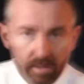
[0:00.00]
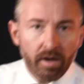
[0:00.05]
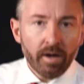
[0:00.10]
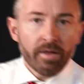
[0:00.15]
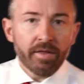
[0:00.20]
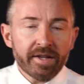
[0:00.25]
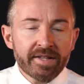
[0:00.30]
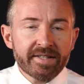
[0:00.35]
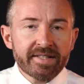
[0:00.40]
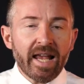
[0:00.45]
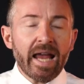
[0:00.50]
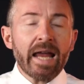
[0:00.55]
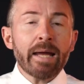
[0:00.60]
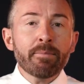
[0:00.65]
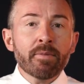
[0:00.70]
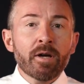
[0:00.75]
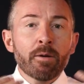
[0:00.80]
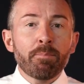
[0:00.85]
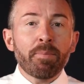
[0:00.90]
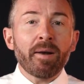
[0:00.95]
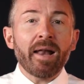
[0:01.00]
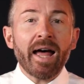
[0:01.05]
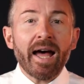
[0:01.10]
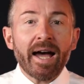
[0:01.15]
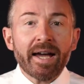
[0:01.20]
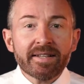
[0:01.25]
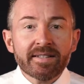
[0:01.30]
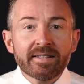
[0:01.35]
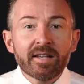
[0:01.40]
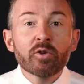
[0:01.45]
same
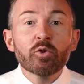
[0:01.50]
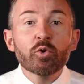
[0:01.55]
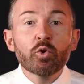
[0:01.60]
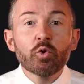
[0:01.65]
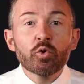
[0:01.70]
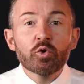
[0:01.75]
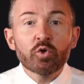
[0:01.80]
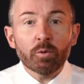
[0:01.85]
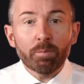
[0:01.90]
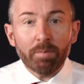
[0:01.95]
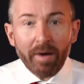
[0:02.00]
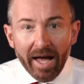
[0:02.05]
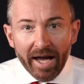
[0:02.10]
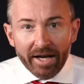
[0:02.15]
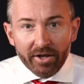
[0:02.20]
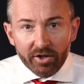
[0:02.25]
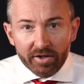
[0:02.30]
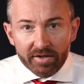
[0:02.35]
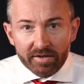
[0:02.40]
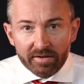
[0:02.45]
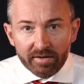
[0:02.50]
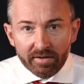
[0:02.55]
applies to suppliers.